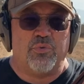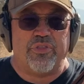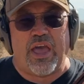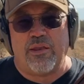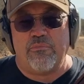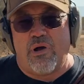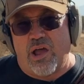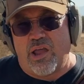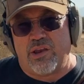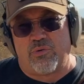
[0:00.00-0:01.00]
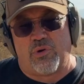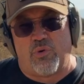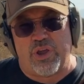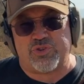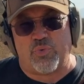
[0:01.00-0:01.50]
with that in mind, a
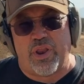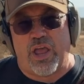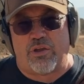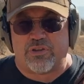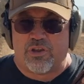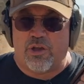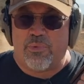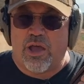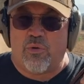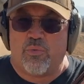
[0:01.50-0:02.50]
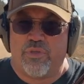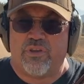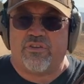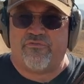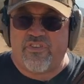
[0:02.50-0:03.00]
request went out to come out with a
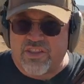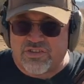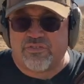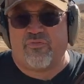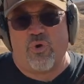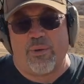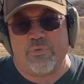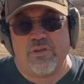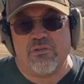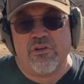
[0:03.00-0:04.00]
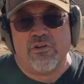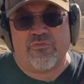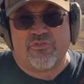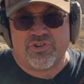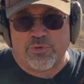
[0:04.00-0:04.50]
defensive weapon
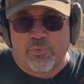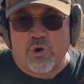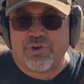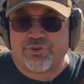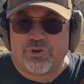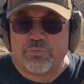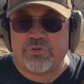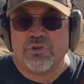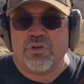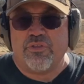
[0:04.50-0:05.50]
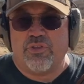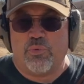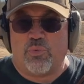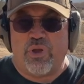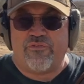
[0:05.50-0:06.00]
for support troops that
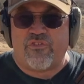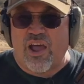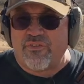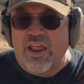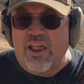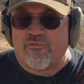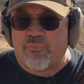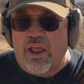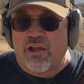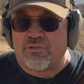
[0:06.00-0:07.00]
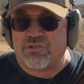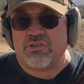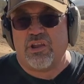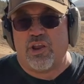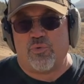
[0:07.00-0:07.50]
would weigh five and a half pounds
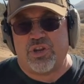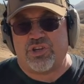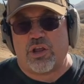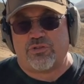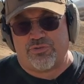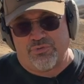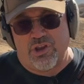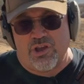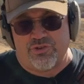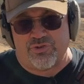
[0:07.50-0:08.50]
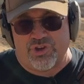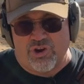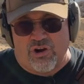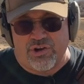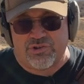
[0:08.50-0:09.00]
and reach out to 300
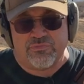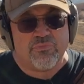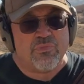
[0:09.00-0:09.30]
yards.